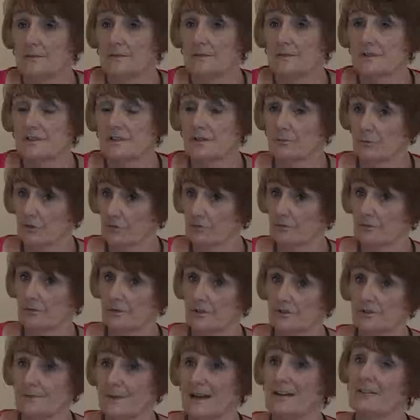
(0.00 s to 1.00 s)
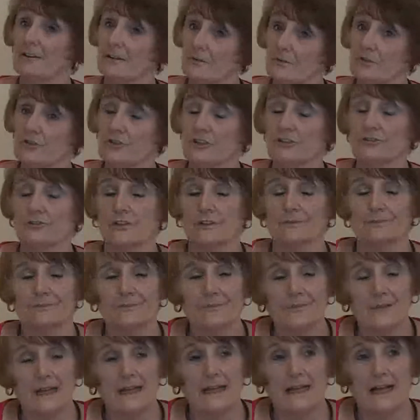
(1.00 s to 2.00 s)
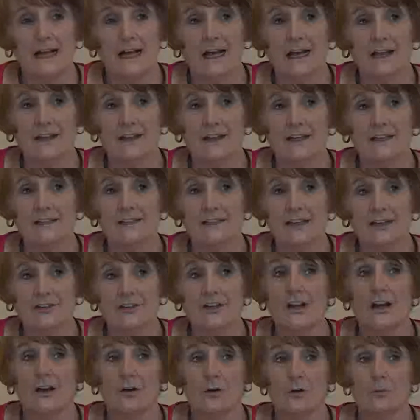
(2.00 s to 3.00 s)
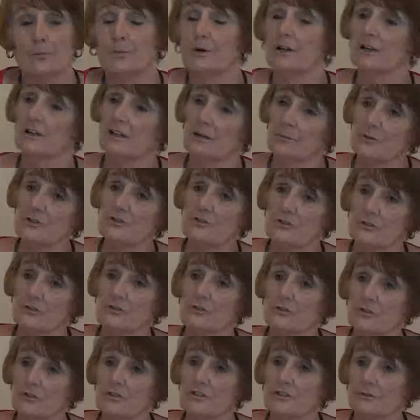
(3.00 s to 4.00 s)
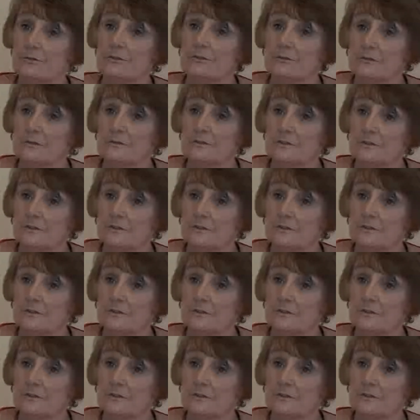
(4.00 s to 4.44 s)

someone who's married with children?" And they said, "No, but come and talk to